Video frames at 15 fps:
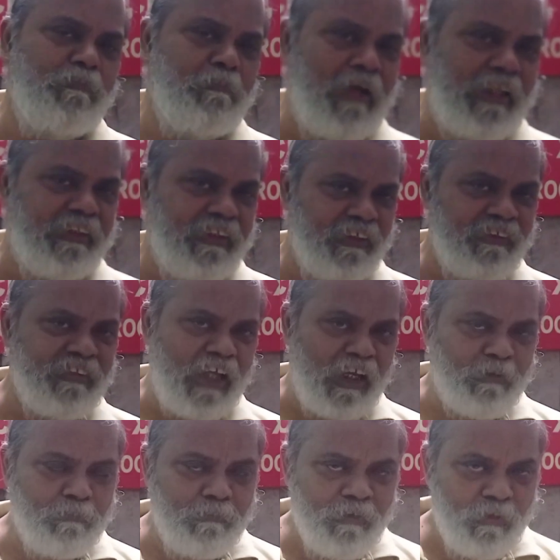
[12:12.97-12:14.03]
of methods
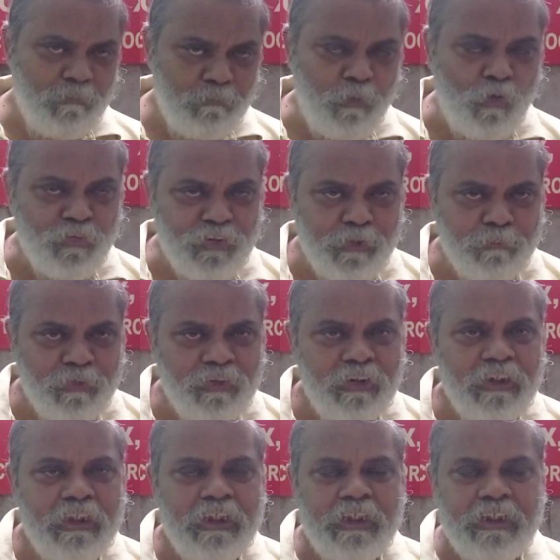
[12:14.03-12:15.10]
are possible.
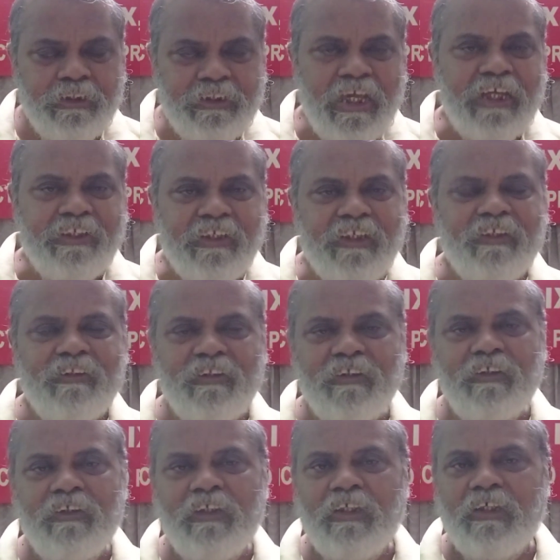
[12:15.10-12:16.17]
That is
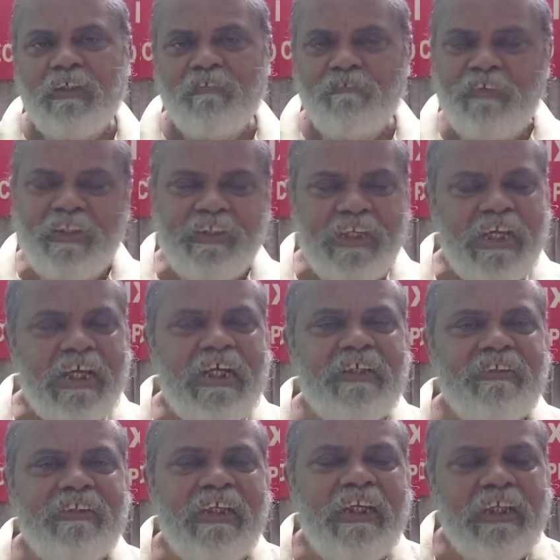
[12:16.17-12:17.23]
we take
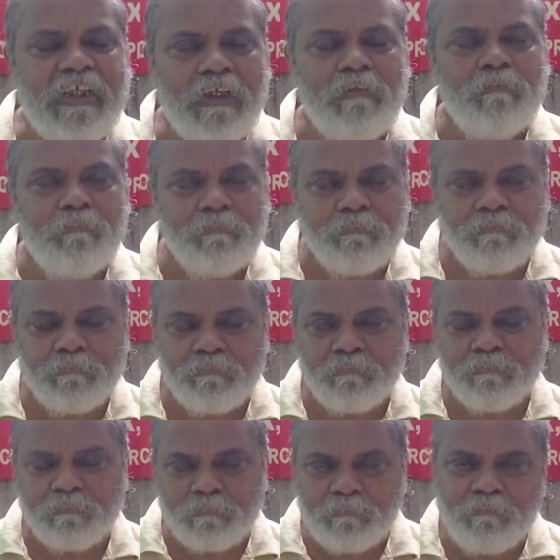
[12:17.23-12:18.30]
a silicon
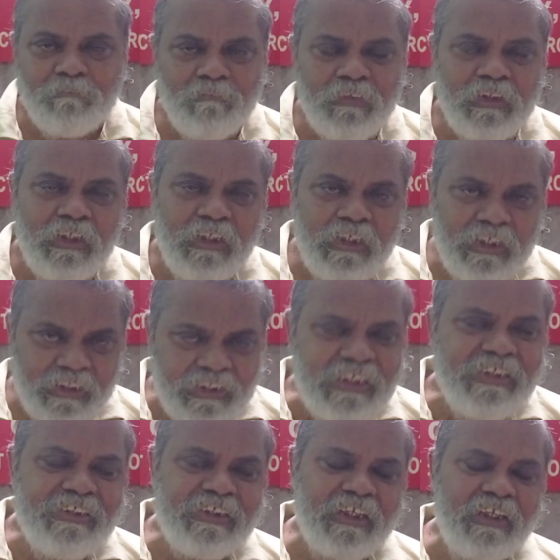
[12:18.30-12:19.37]

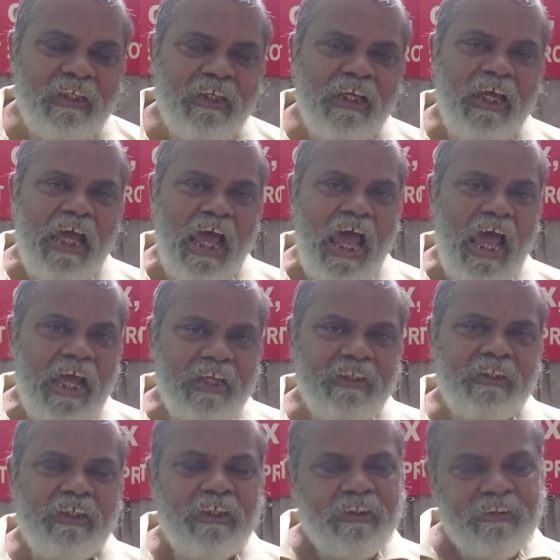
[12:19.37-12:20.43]
crystal,
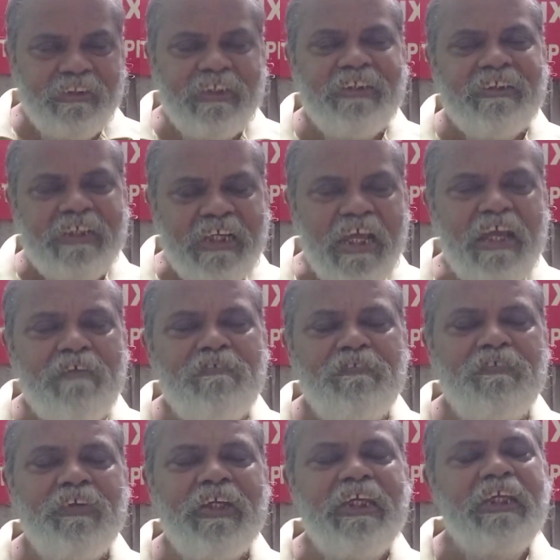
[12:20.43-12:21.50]
and
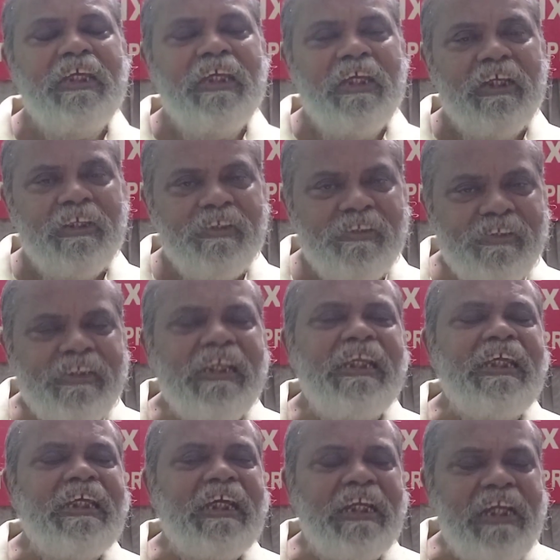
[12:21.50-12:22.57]
every
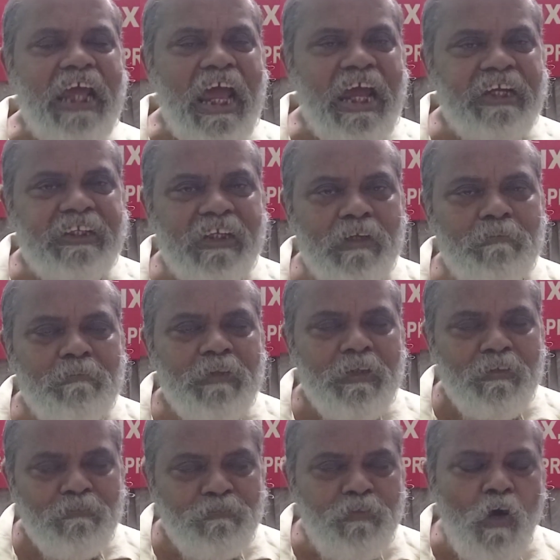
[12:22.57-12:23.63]
silicon atom
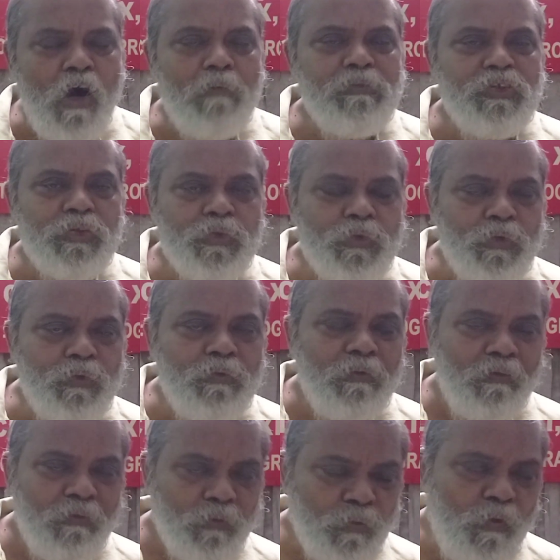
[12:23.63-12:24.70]
forms
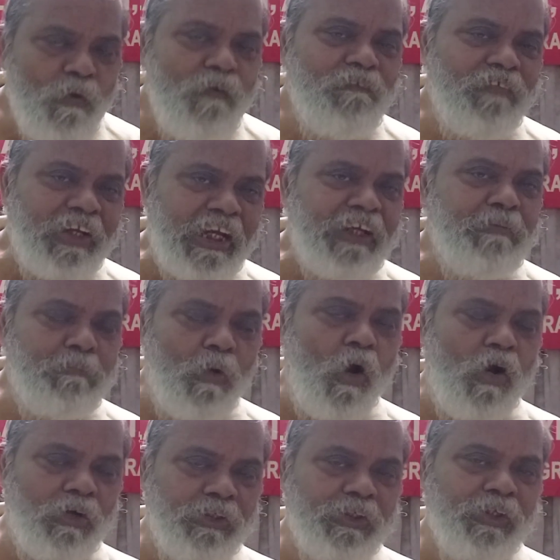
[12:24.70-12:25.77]
covalent
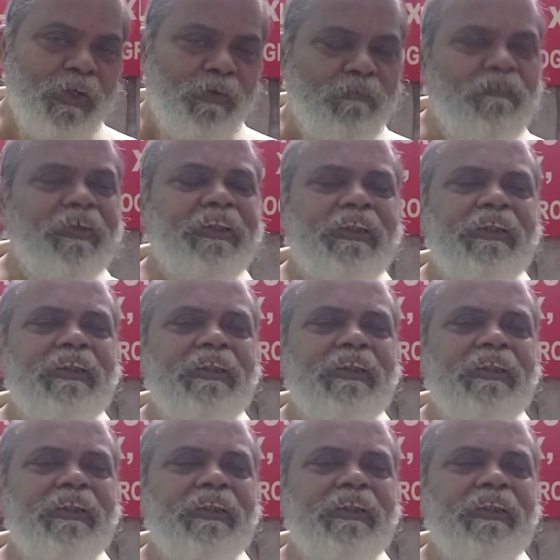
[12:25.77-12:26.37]
bond with